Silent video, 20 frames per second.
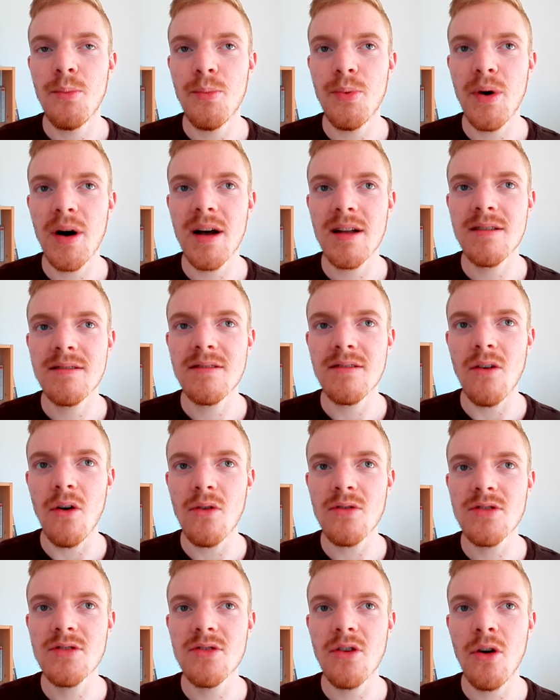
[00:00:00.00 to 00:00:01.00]
But
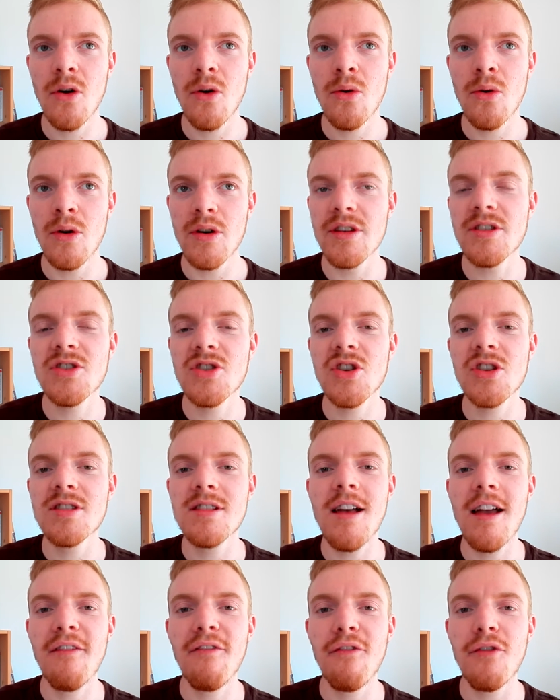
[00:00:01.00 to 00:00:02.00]
also, it's just
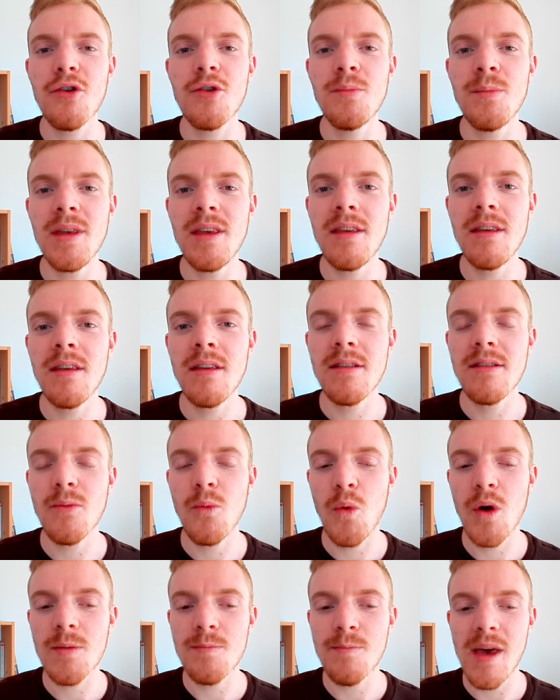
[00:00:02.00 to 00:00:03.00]
like for me,
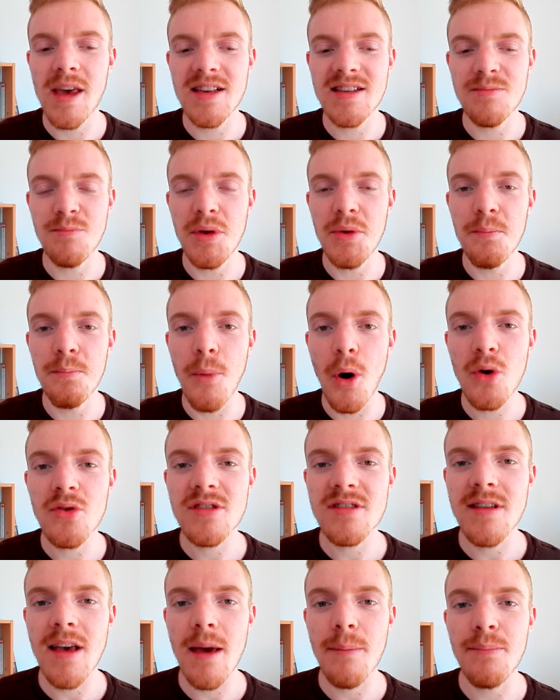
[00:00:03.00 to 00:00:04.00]
what makes me
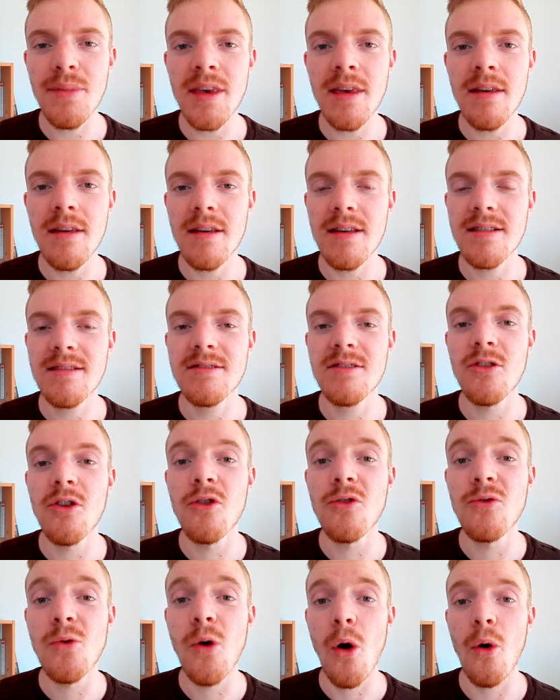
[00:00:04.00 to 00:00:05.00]
most happy is the
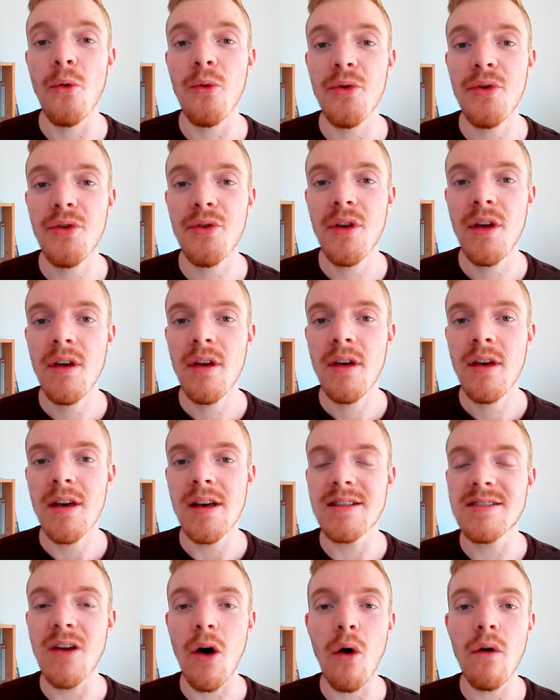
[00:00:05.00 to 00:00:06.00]
growth.
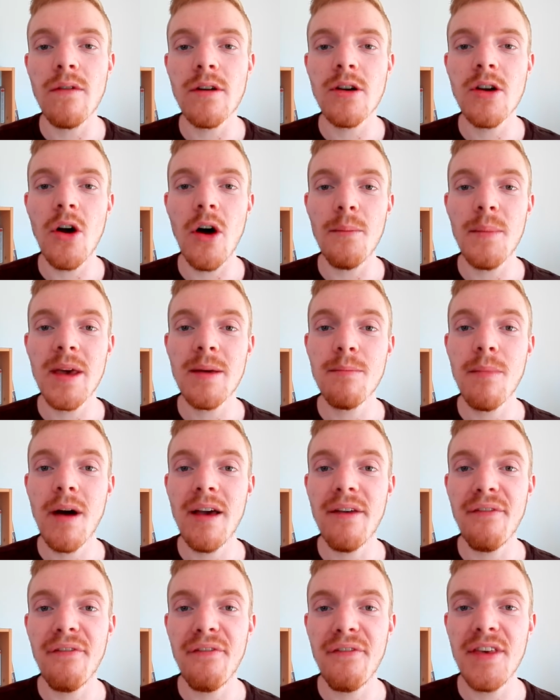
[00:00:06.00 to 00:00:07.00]
It's overcoming
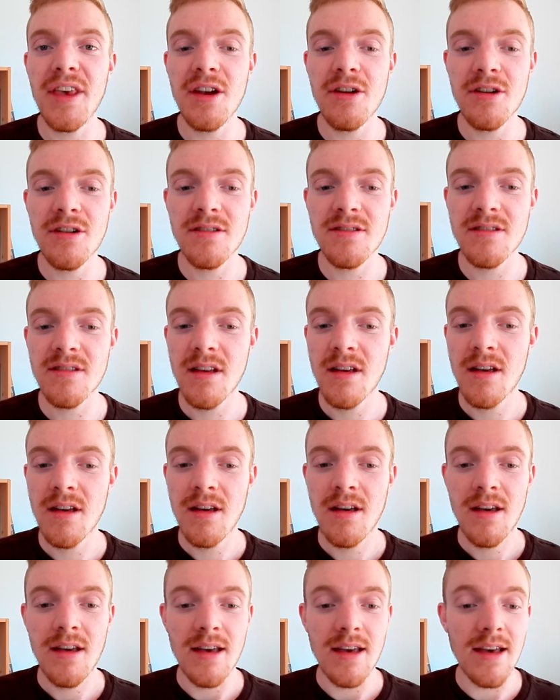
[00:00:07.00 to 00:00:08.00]
my fears,
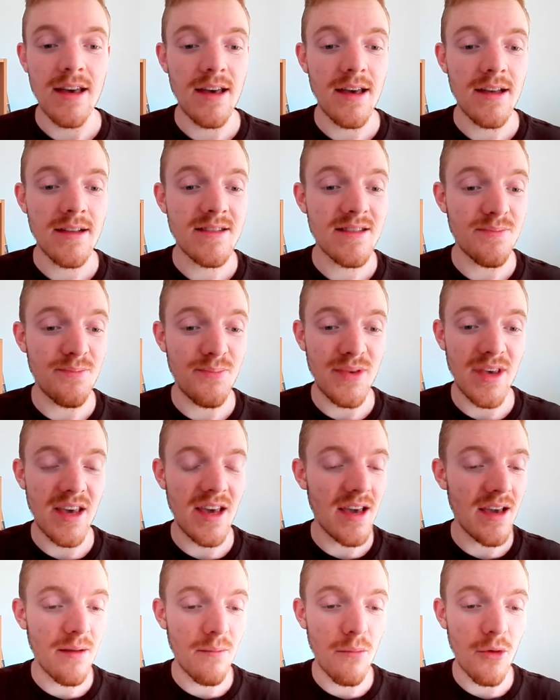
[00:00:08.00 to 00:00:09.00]
it's
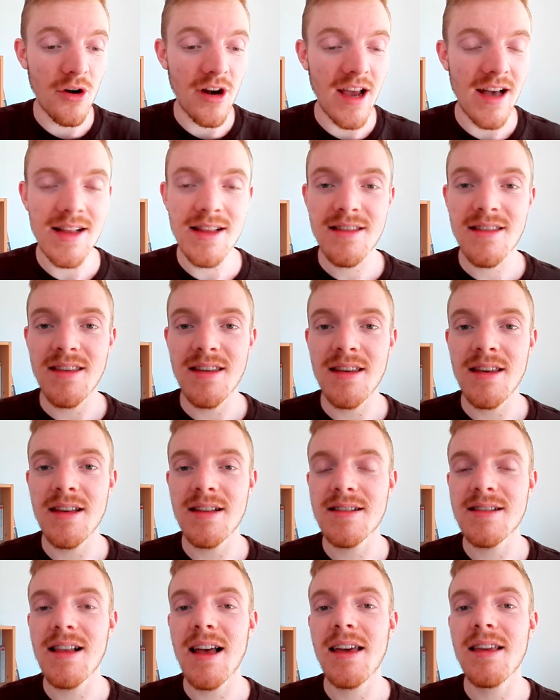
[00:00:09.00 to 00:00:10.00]
being more healthy,
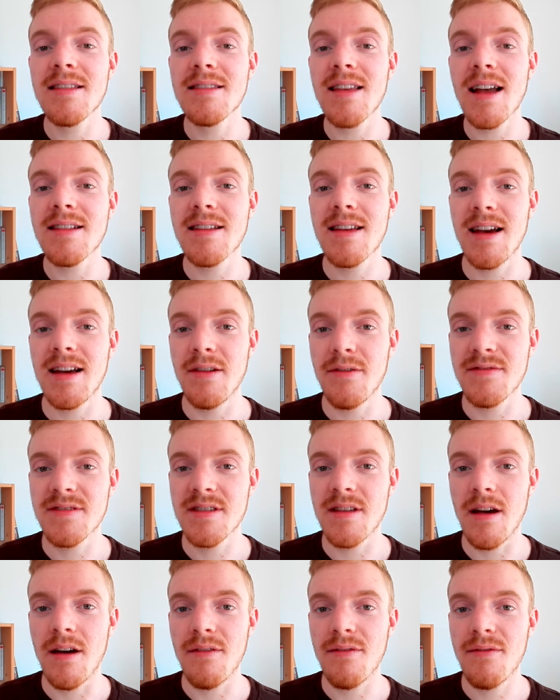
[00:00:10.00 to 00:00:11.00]
it's like that kind of
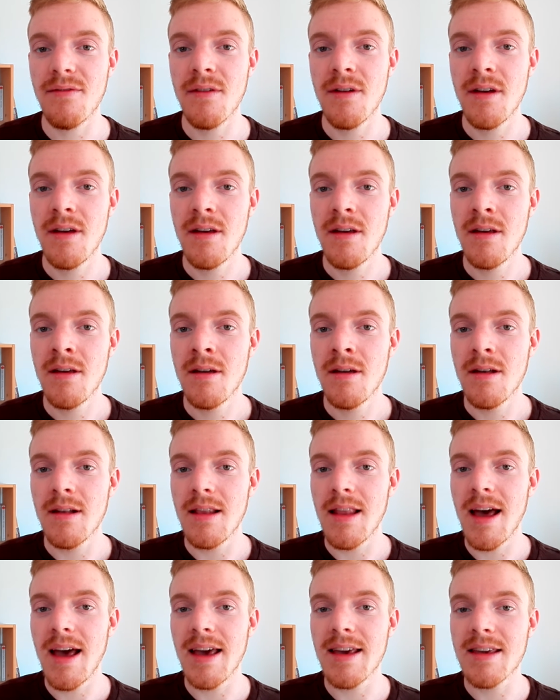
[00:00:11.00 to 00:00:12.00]
stuff.
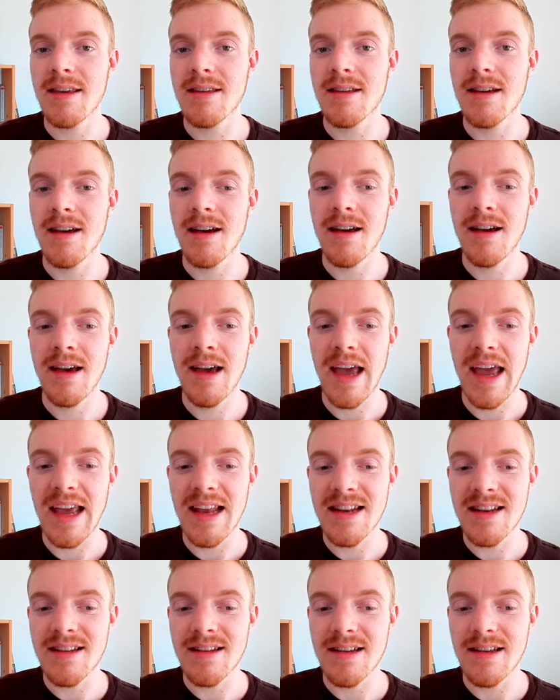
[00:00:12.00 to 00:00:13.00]

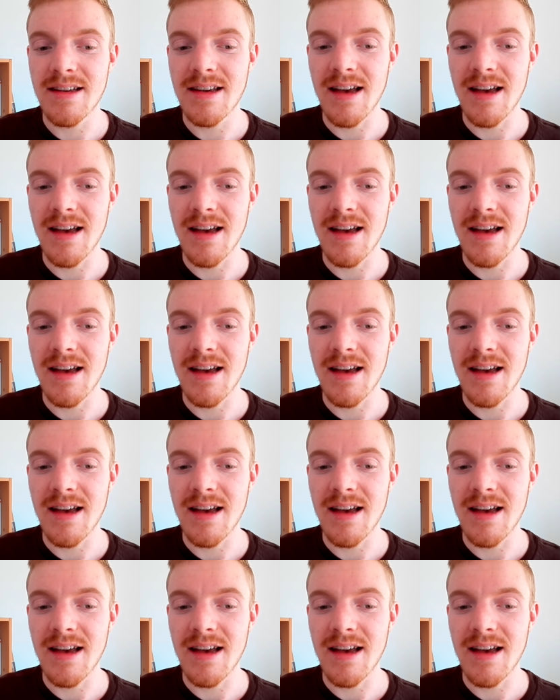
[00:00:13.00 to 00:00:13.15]
And